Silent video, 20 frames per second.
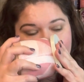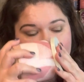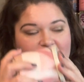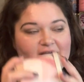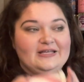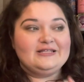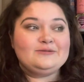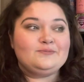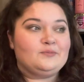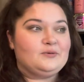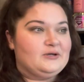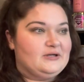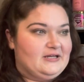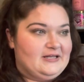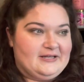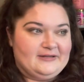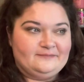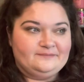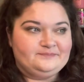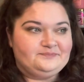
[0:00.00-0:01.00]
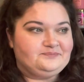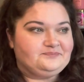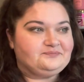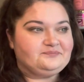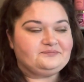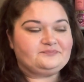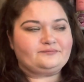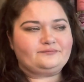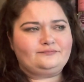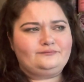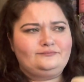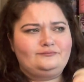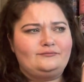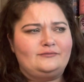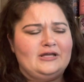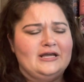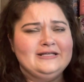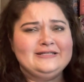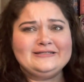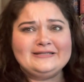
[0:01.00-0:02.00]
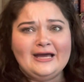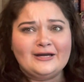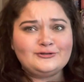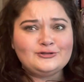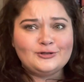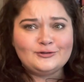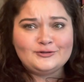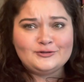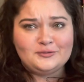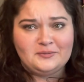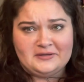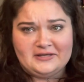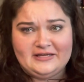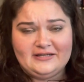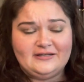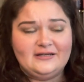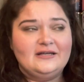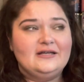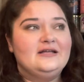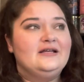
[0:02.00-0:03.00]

It's pretty. It's not too sweet.